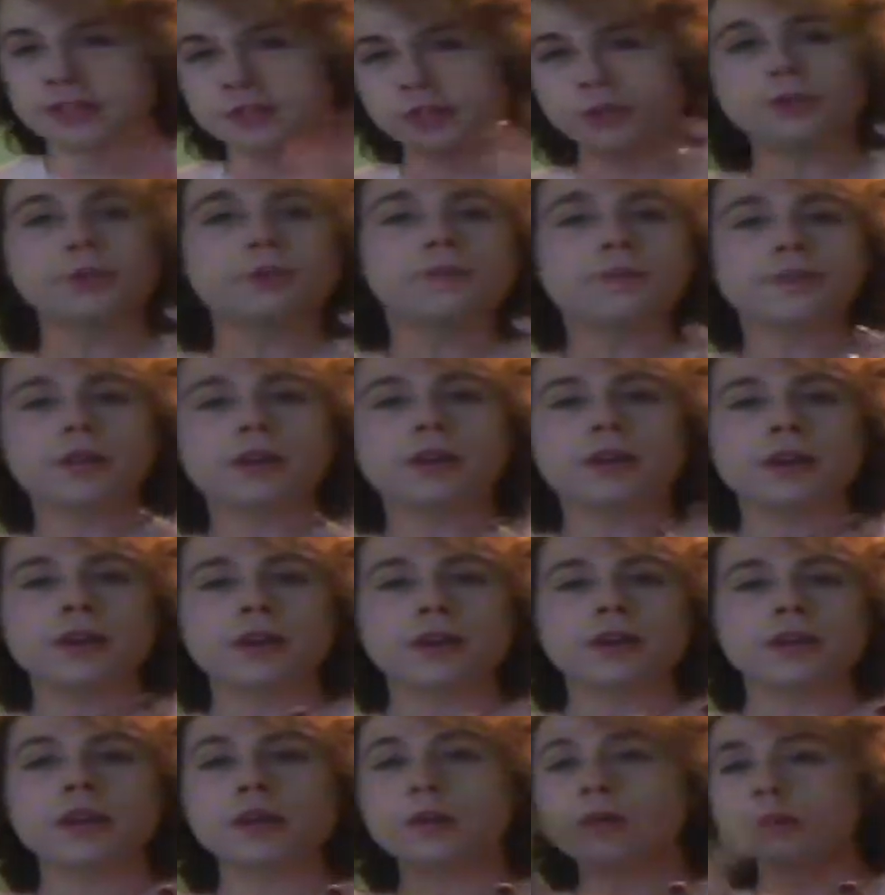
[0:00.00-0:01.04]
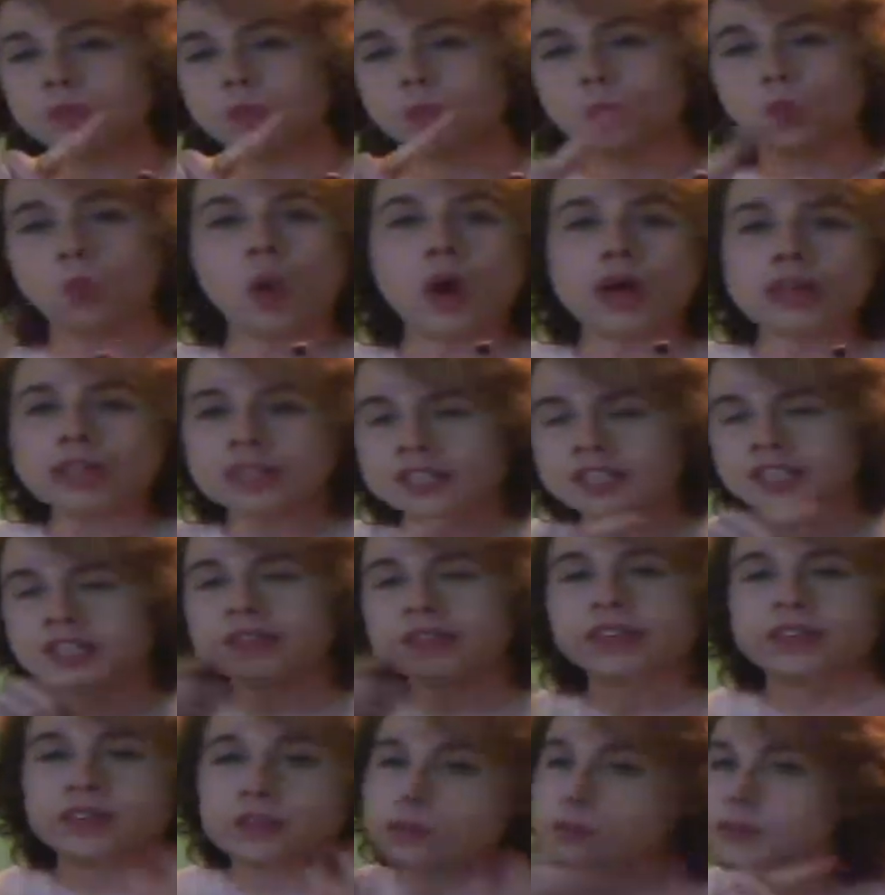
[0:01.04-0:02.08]
So that was one
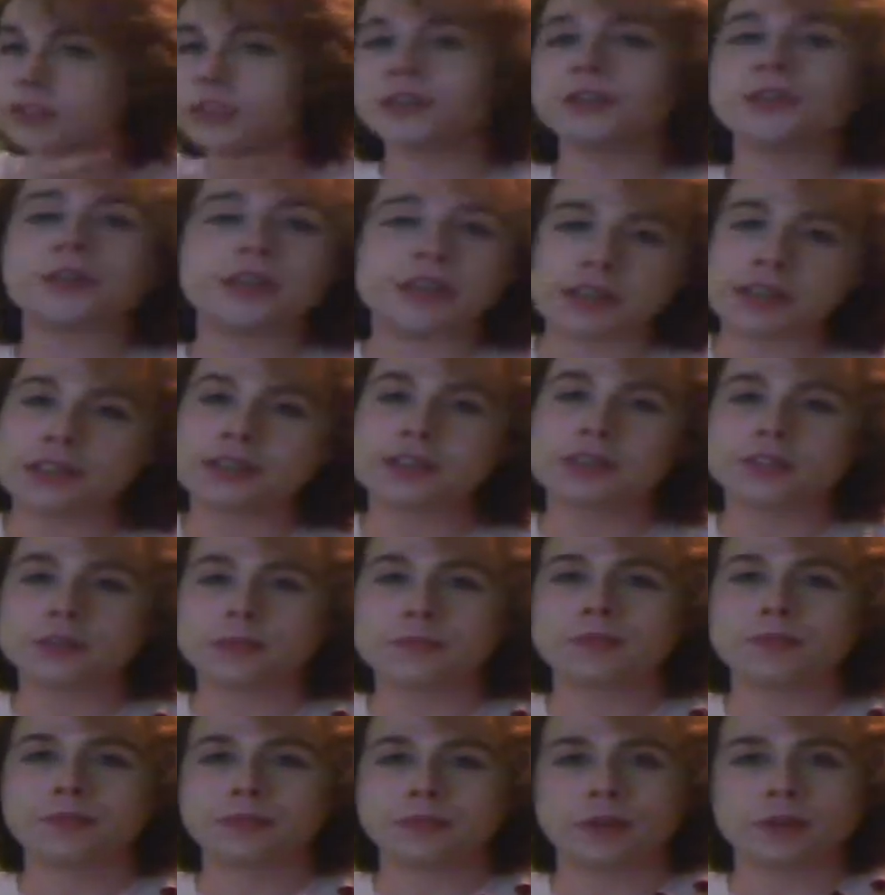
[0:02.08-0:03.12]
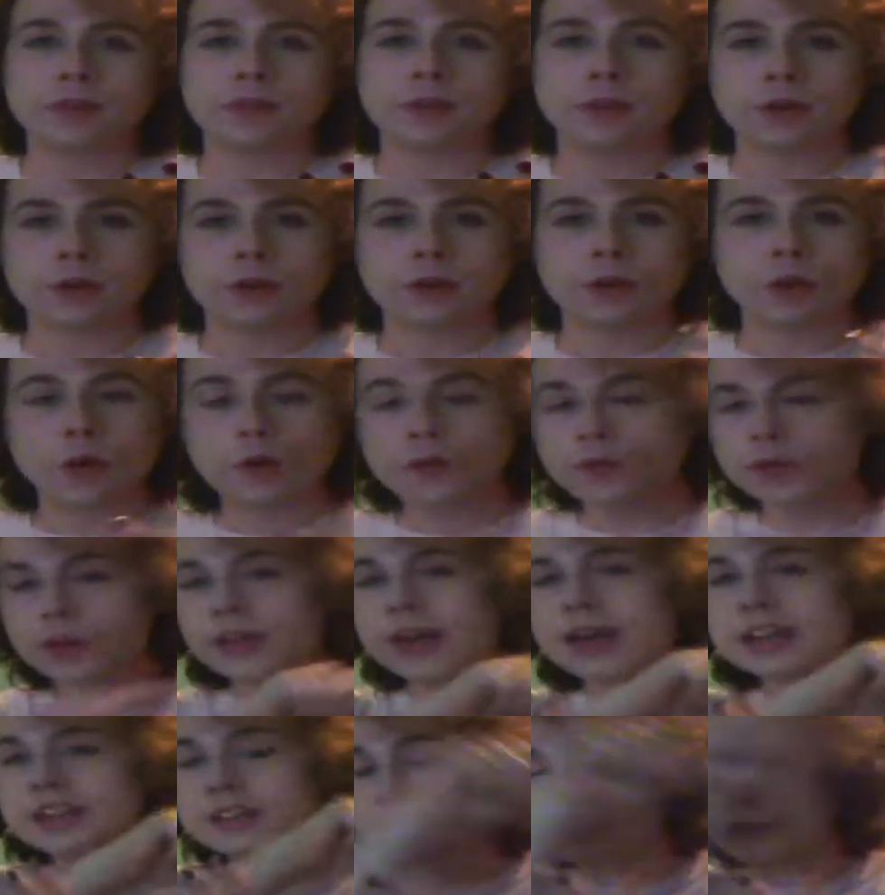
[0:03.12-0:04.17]
series over 2 years. Over
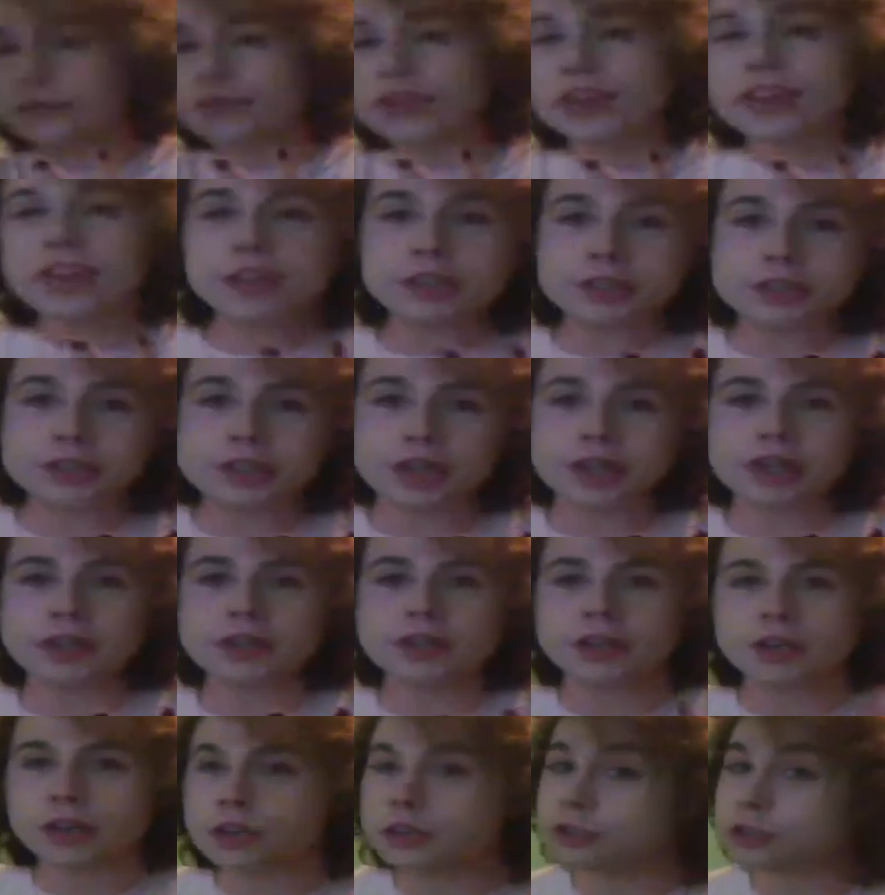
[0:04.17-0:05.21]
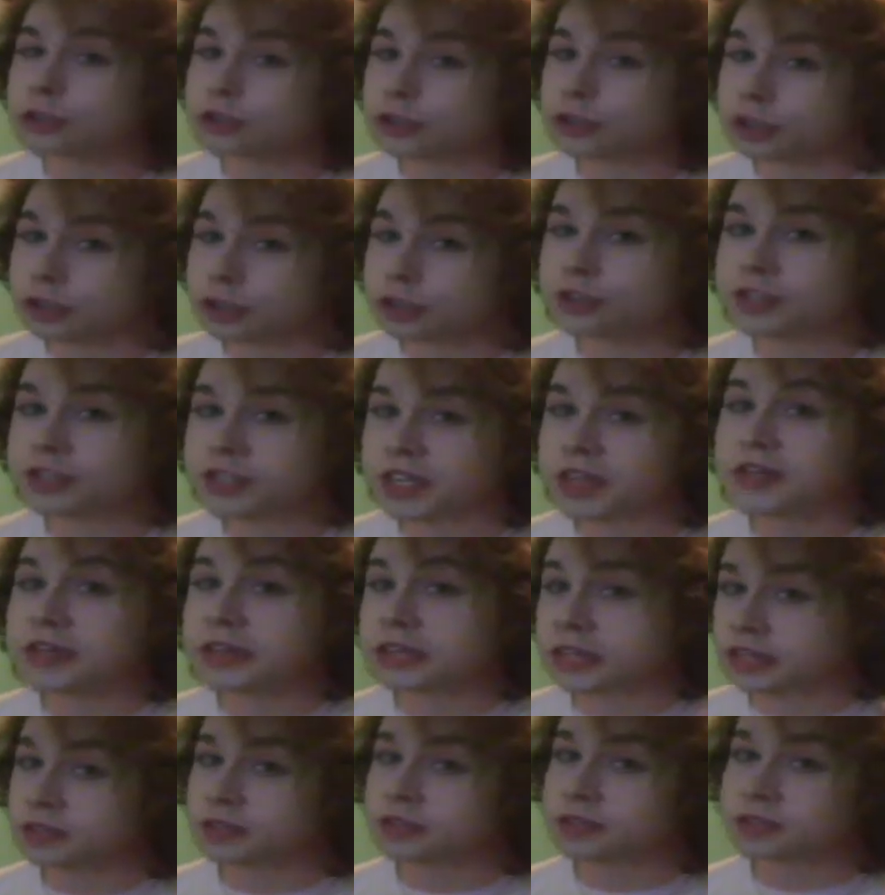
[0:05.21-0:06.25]
that 3 year chunk, two
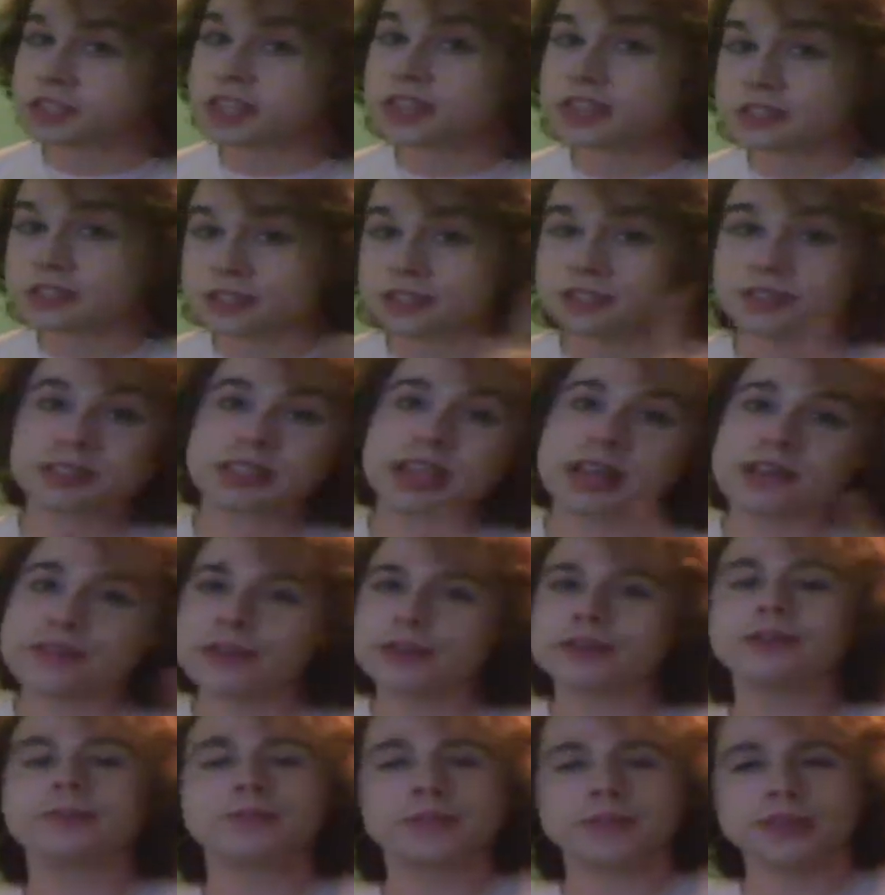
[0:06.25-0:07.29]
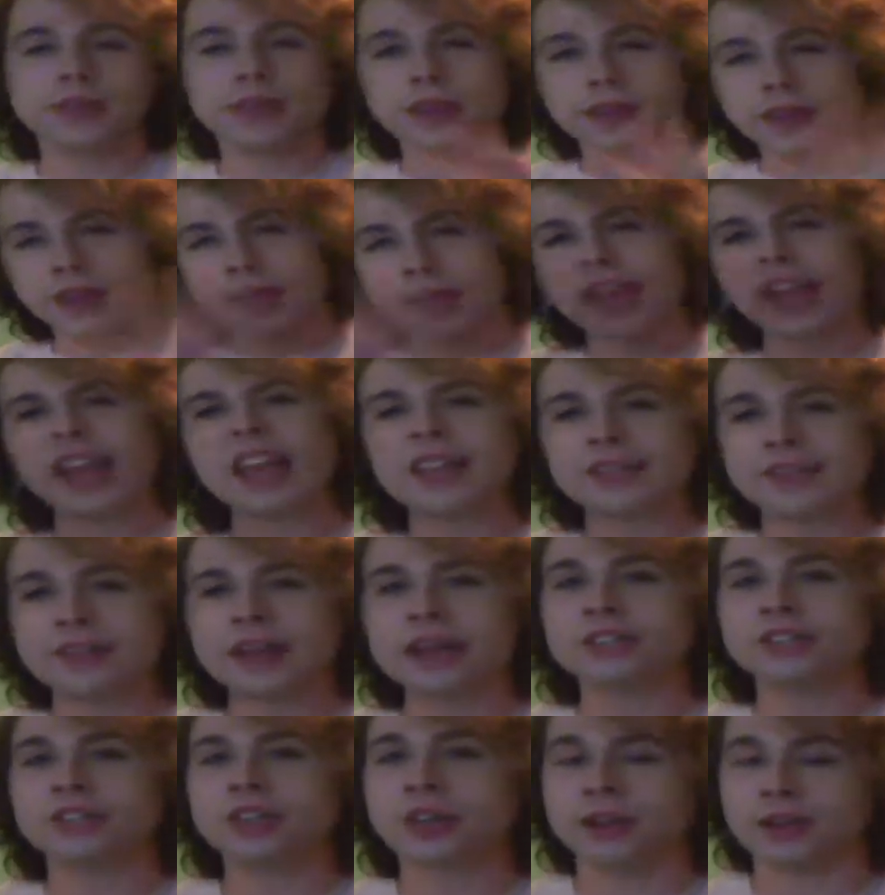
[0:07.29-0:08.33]
series, six and seven in
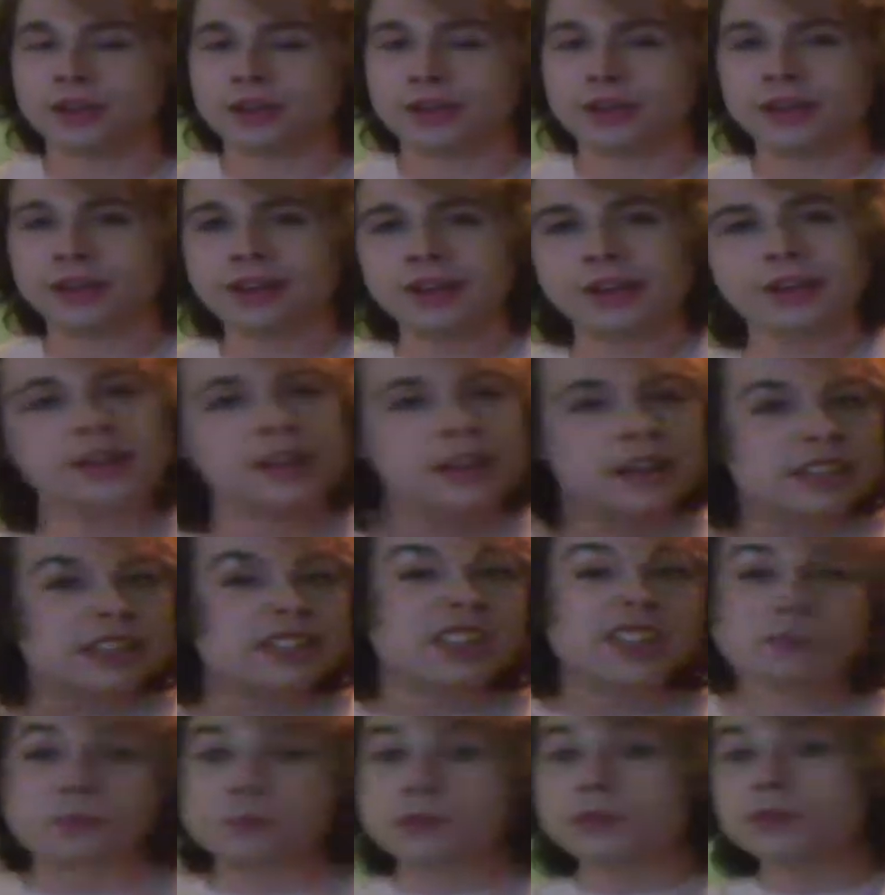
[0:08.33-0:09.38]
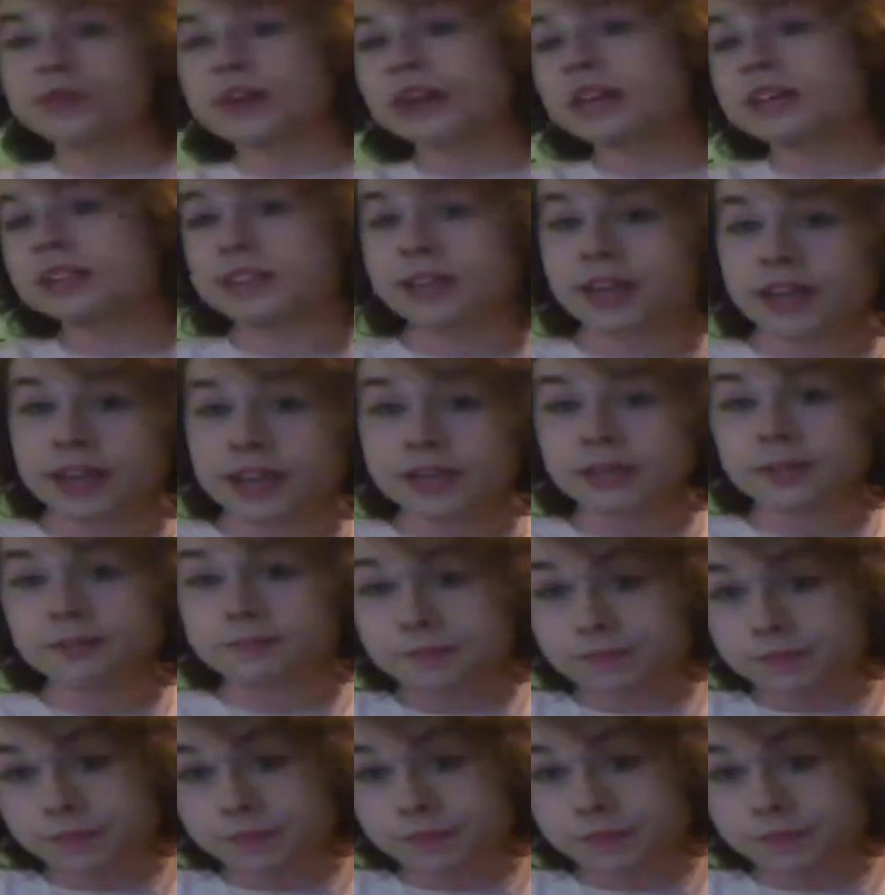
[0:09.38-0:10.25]
that chunk. So let's move that aside.